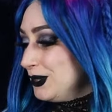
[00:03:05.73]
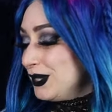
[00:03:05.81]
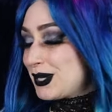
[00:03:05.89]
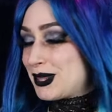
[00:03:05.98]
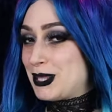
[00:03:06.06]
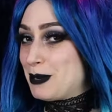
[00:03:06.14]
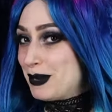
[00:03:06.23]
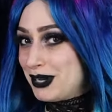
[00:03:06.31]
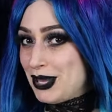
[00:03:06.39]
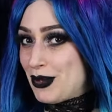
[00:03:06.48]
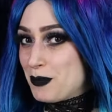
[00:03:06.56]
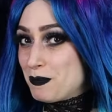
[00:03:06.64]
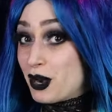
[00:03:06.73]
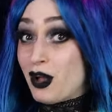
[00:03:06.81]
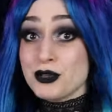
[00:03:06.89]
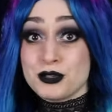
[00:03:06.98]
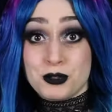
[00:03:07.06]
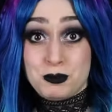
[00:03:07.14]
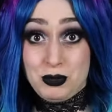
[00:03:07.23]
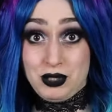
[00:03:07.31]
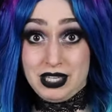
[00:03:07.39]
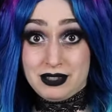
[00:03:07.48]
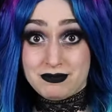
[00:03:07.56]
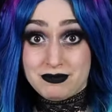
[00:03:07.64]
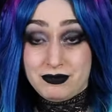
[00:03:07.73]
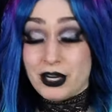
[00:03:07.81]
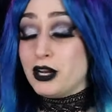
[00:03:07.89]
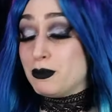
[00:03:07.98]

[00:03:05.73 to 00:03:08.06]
look super cute, but also spooky. Very